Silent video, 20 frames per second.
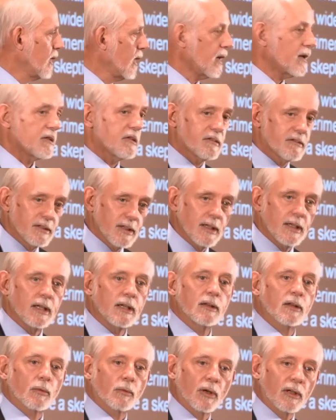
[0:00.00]
and
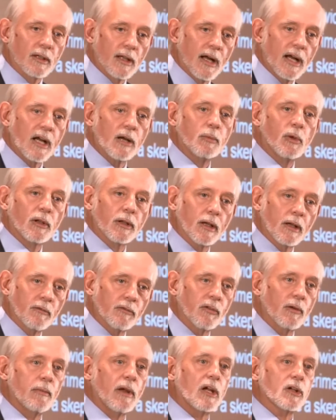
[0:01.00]
seeing the reliable
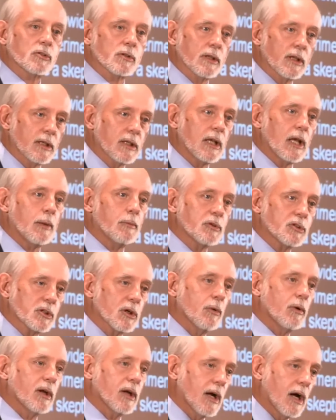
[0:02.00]
information that keeps
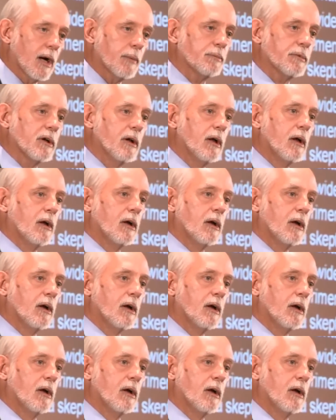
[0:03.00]
showing up